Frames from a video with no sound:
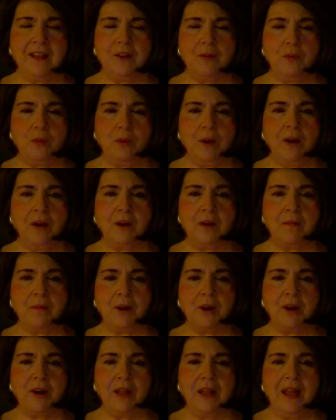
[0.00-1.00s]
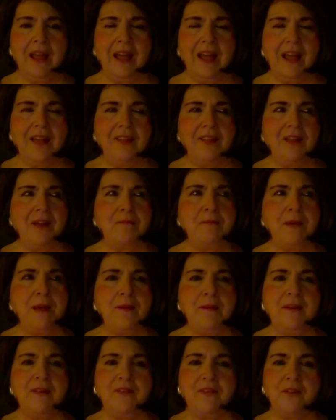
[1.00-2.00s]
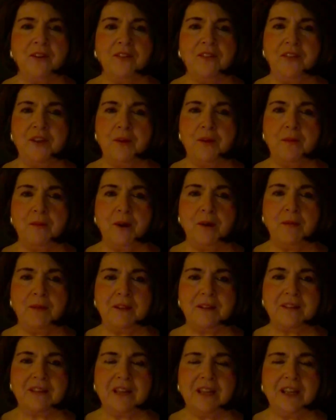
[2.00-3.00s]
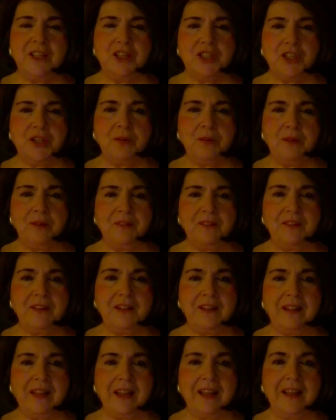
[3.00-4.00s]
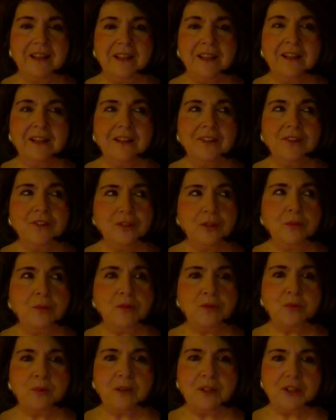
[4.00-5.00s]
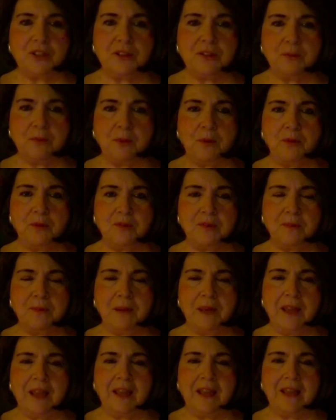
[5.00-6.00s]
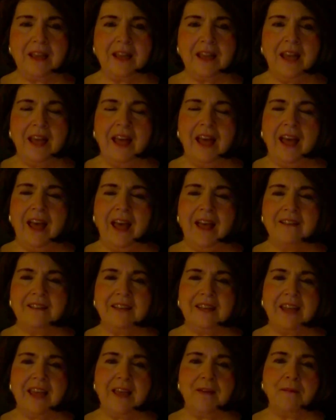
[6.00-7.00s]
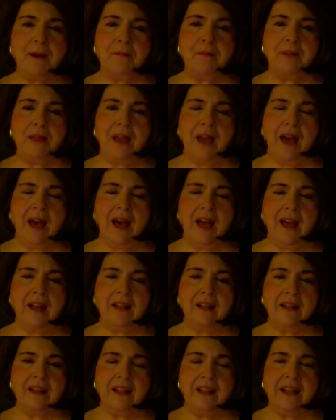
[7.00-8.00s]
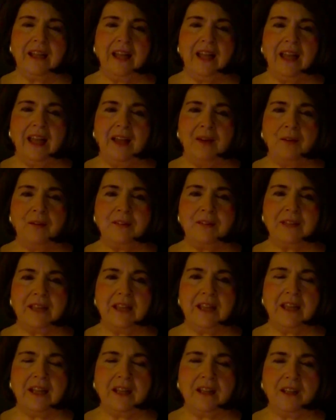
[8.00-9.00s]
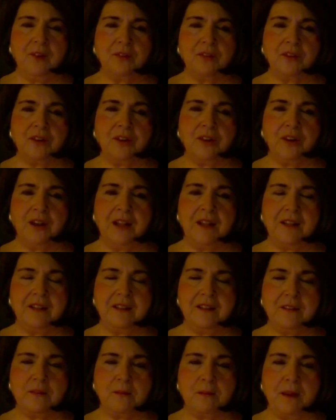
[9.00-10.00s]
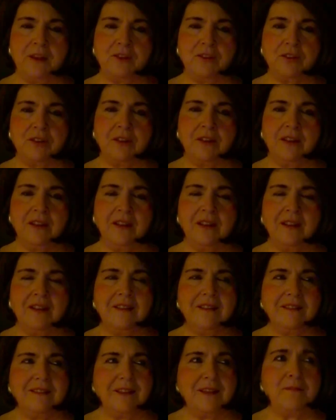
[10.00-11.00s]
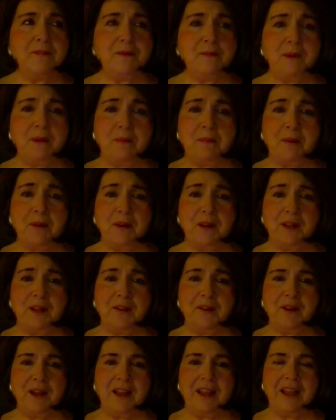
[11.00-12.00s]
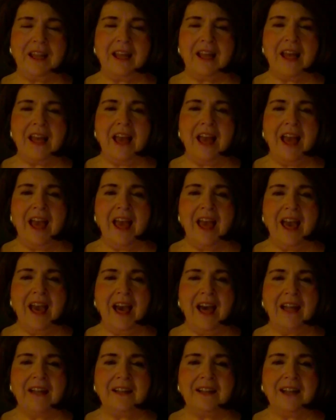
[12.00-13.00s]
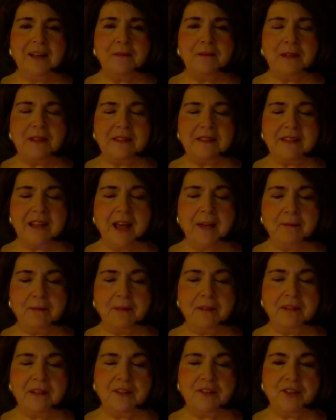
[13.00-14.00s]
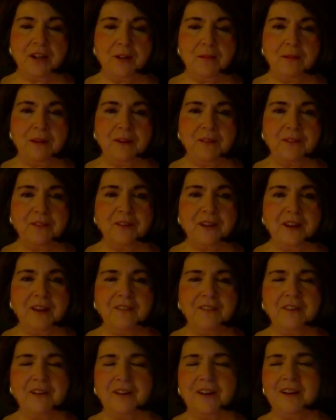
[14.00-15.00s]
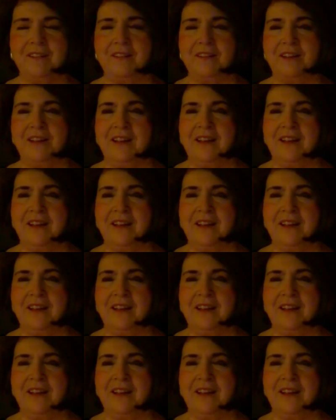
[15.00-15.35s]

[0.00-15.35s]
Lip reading: and welcome her, and that maybe for a few moments she would feel like she was where she's supposed to be. As he came up the aisle and was getting closer, her anticipation seemed to be pretty great. And he stopped at the gentleman in front of her and